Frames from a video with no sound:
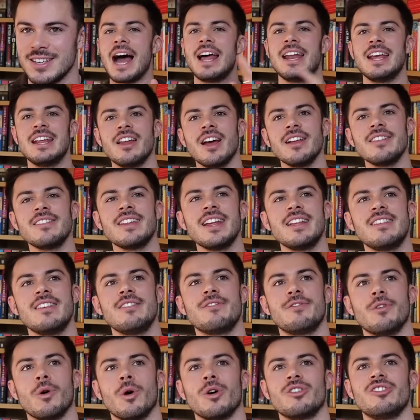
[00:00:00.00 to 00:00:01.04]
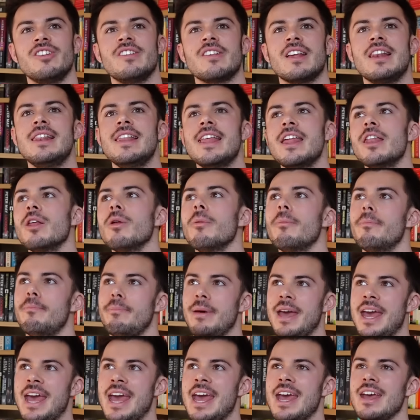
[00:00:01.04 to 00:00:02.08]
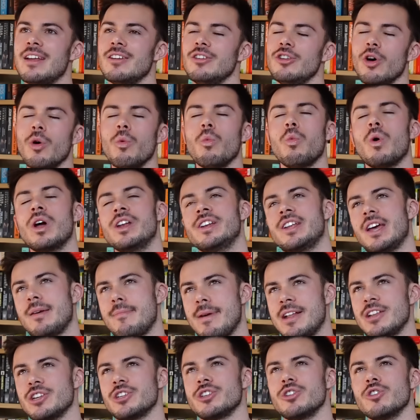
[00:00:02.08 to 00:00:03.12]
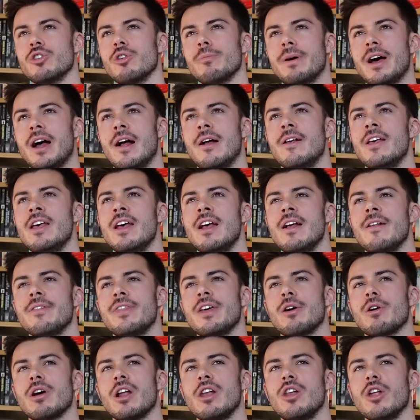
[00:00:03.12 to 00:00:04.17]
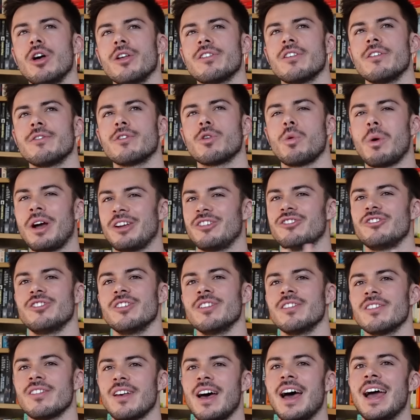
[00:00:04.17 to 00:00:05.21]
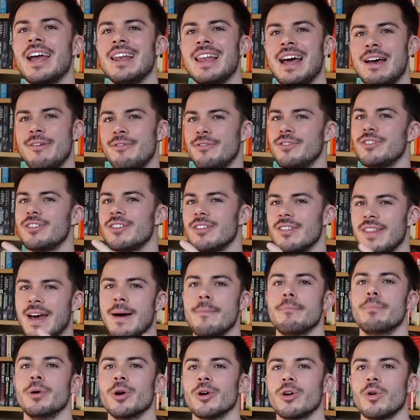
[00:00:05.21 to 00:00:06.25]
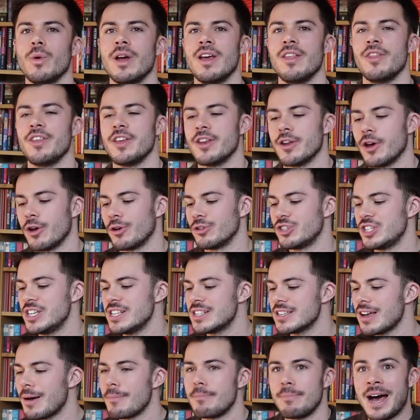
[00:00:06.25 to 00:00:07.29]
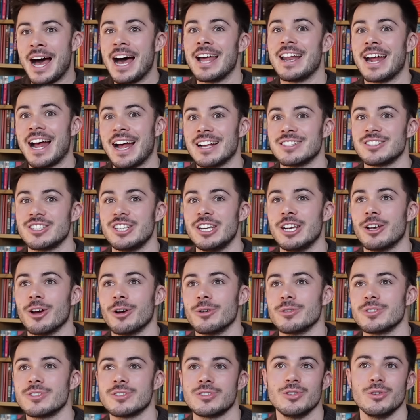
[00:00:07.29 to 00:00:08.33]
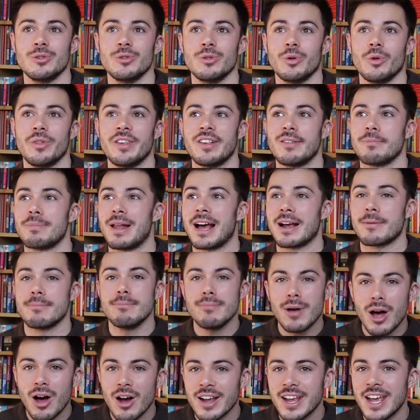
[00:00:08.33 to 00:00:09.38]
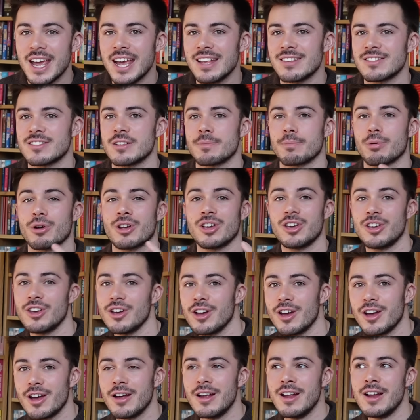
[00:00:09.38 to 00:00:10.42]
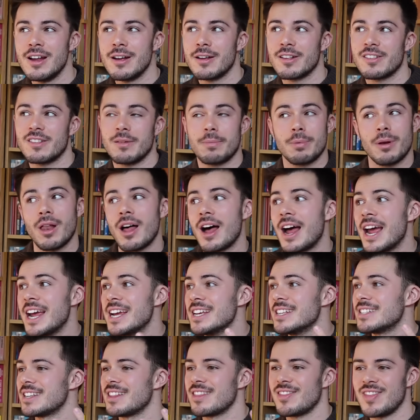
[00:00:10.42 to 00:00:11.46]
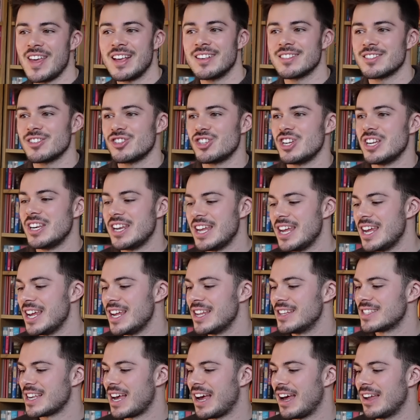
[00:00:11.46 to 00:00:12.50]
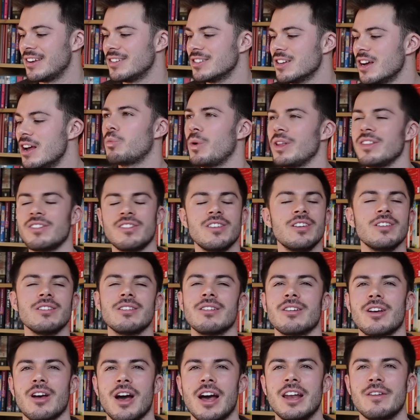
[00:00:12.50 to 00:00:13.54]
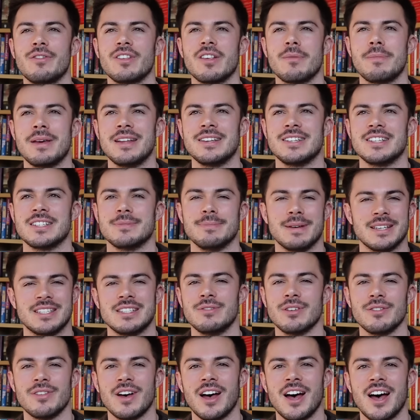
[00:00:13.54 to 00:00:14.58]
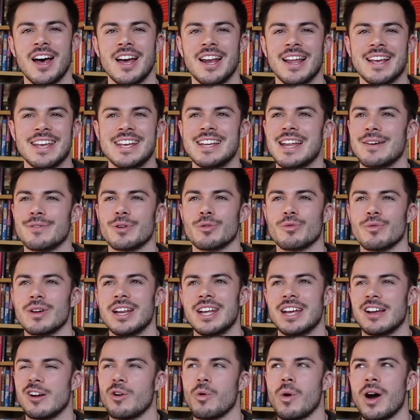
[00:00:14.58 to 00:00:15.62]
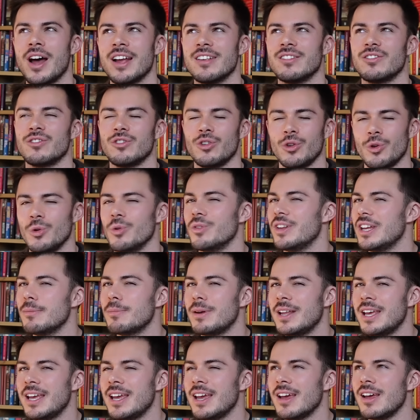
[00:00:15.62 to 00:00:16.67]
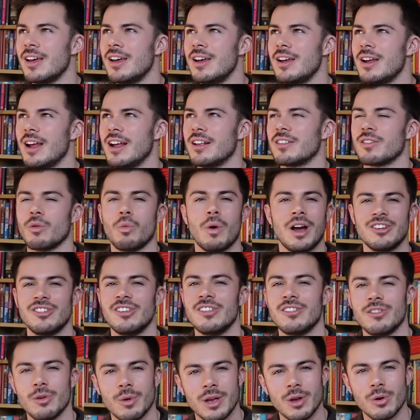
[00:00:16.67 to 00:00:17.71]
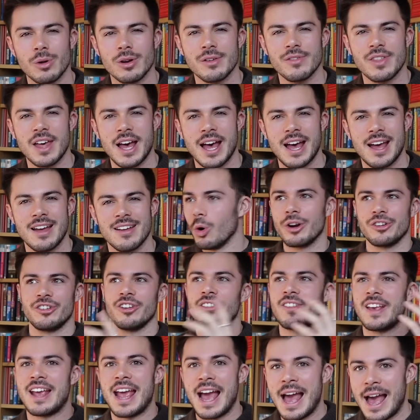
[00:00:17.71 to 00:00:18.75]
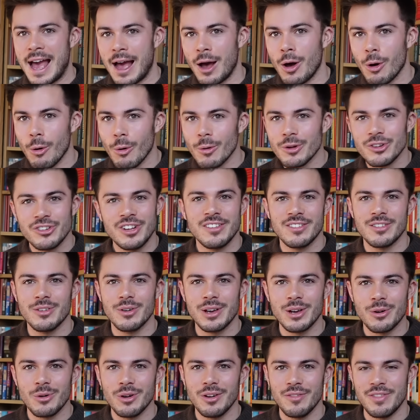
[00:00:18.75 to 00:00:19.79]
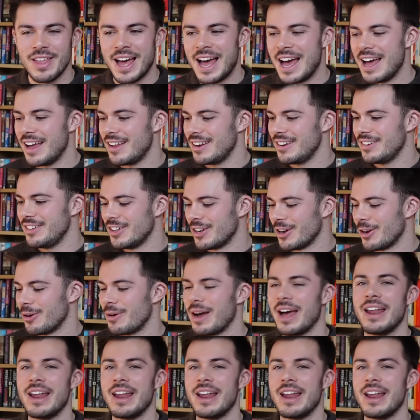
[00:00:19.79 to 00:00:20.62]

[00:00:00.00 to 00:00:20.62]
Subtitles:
And in 1984, she's a little bit, not one-dimensional, but there are lots of questions I left that book with, you know. She's a badass. She goes to all these black markets to procure supplies and things that she needs. And Winston kind of is a bit dismissive of her. Like, he never really inquires too deeply into why she's doing all of that. Or I should say how she's doing all of that, you know.